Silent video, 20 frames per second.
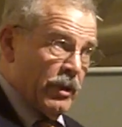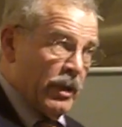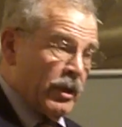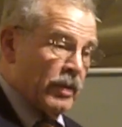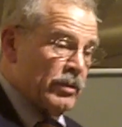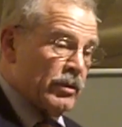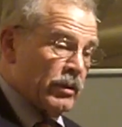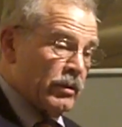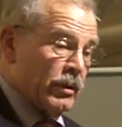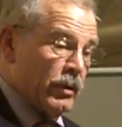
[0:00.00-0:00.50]

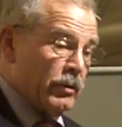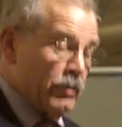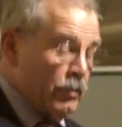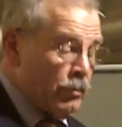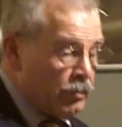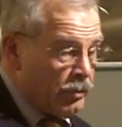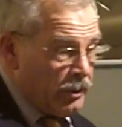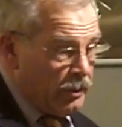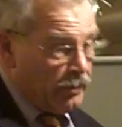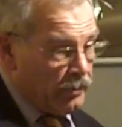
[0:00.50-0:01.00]
embarrassed. I said,
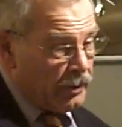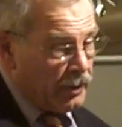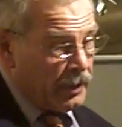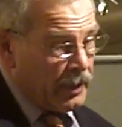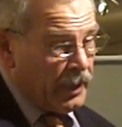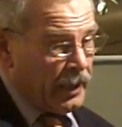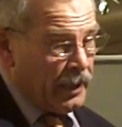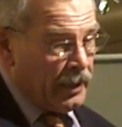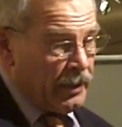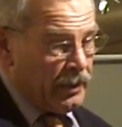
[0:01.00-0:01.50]
"You, you were the
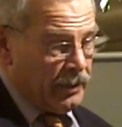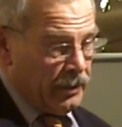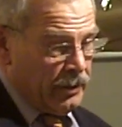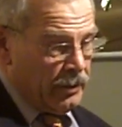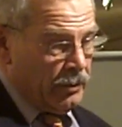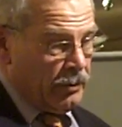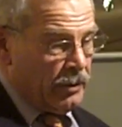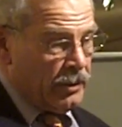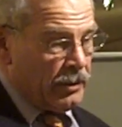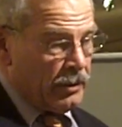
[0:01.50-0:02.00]
guy.
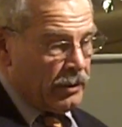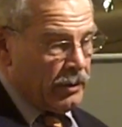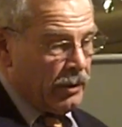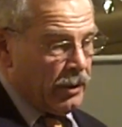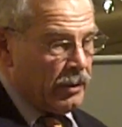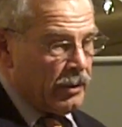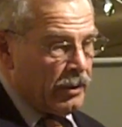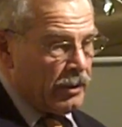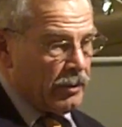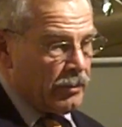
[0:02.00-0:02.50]
You and
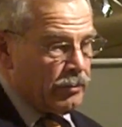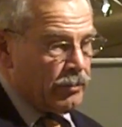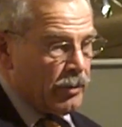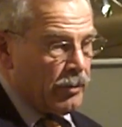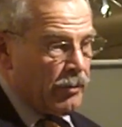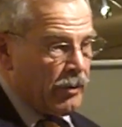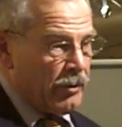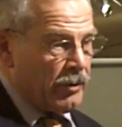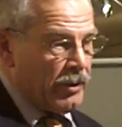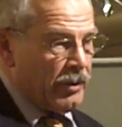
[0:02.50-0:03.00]
Carter
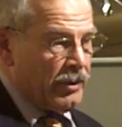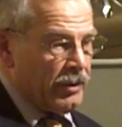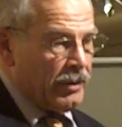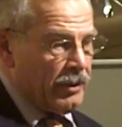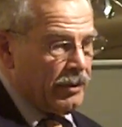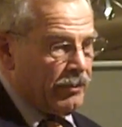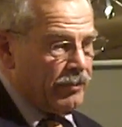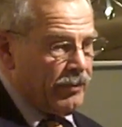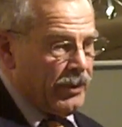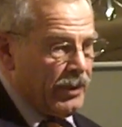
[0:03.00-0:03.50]
promoted,
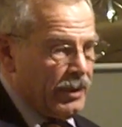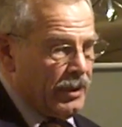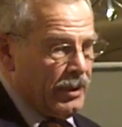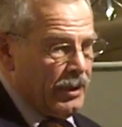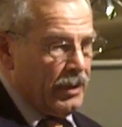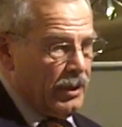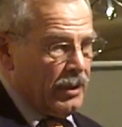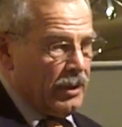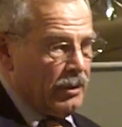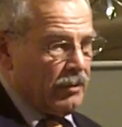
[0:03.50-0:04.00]

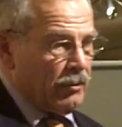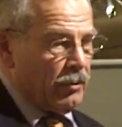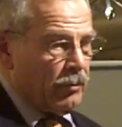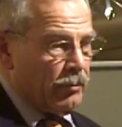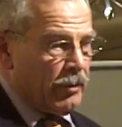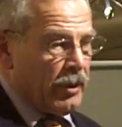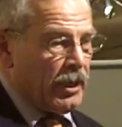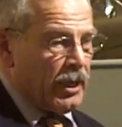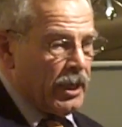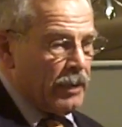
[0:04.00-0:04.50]
uh, were
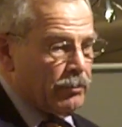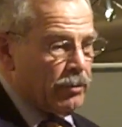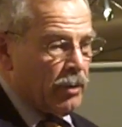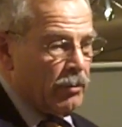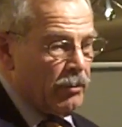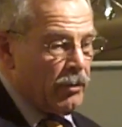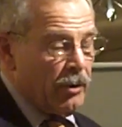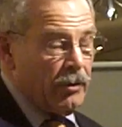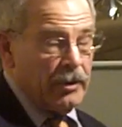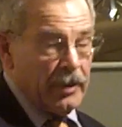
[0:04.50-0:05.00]
really
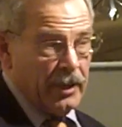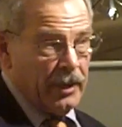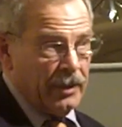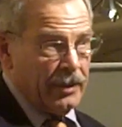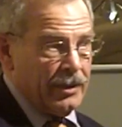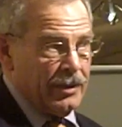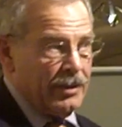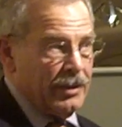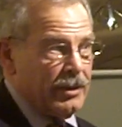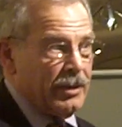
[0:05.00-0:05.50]

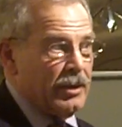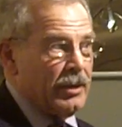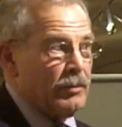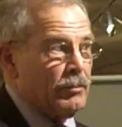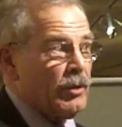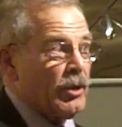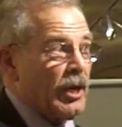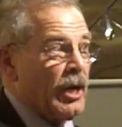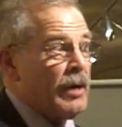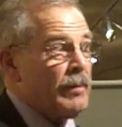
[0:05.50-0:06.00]
promoting
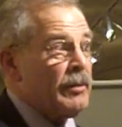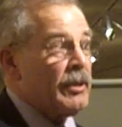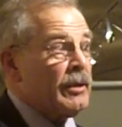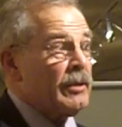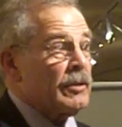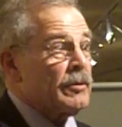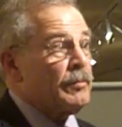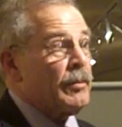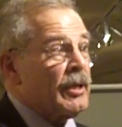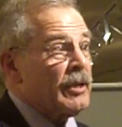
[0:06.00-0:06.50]
uh,
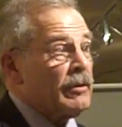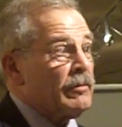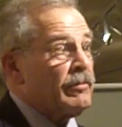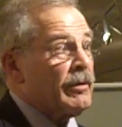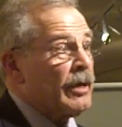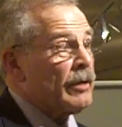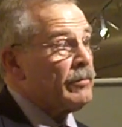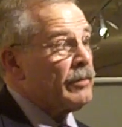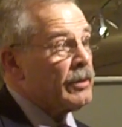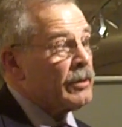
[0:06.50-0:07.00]
Mugabe, despite the
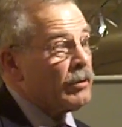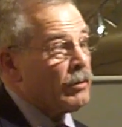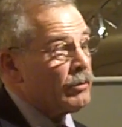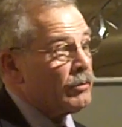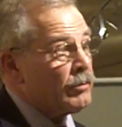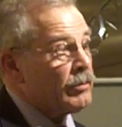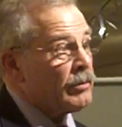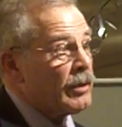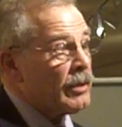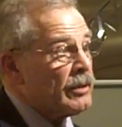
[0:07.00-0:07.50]
fact we
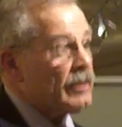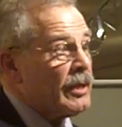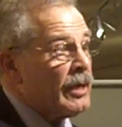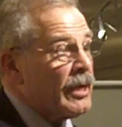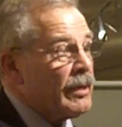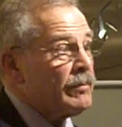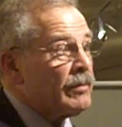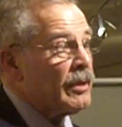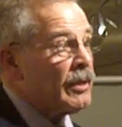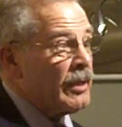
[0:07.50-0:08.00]
told you at the
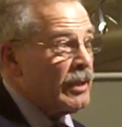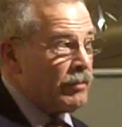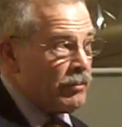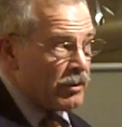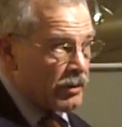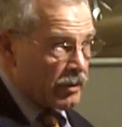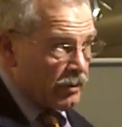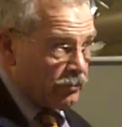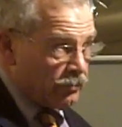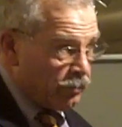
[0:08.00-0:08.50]
time that he
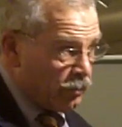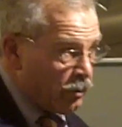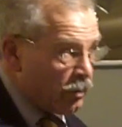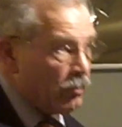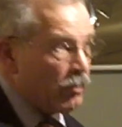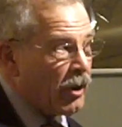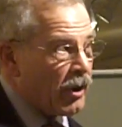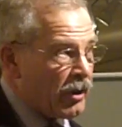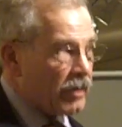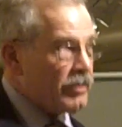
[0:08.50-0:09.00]
was the
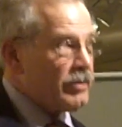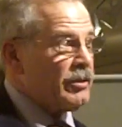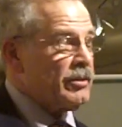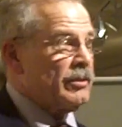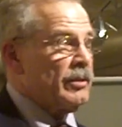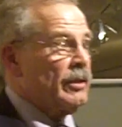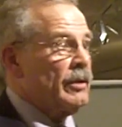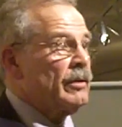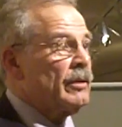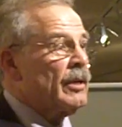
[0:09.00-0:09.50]
full
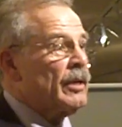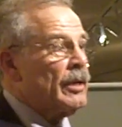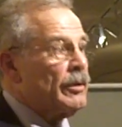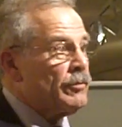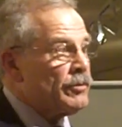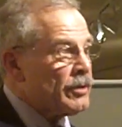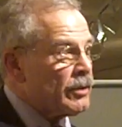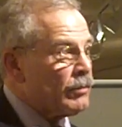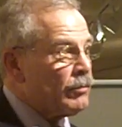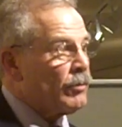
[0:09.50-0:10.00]
Marxist here, that
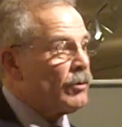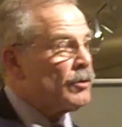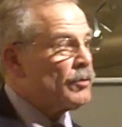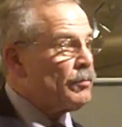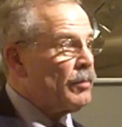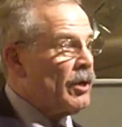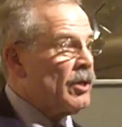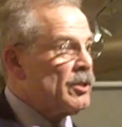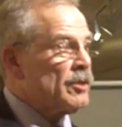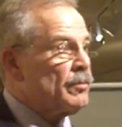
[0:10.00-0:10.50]
he was the
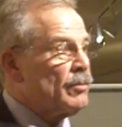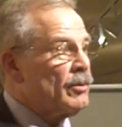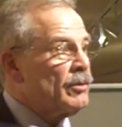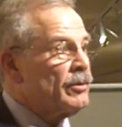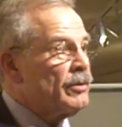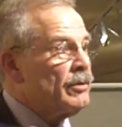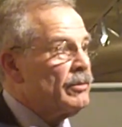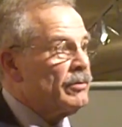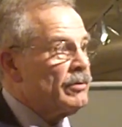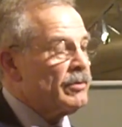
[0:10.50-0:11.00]
worst possible
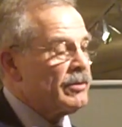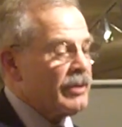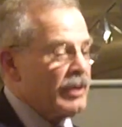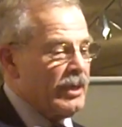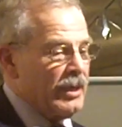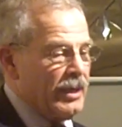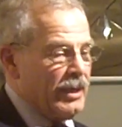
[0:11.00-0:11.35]
news,